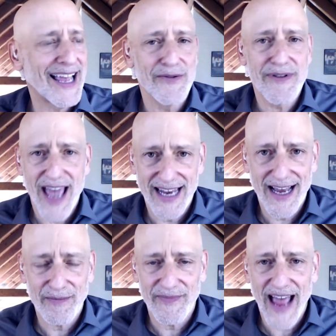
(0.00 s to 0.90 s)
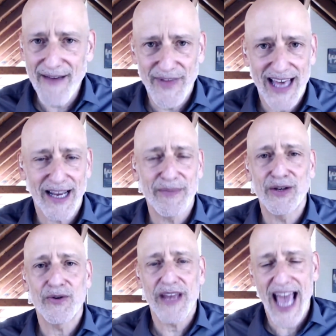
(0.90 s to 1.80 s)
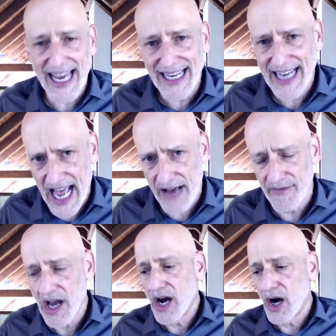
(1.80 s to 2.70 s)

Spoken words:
You cannot have that. I mean, you cannot have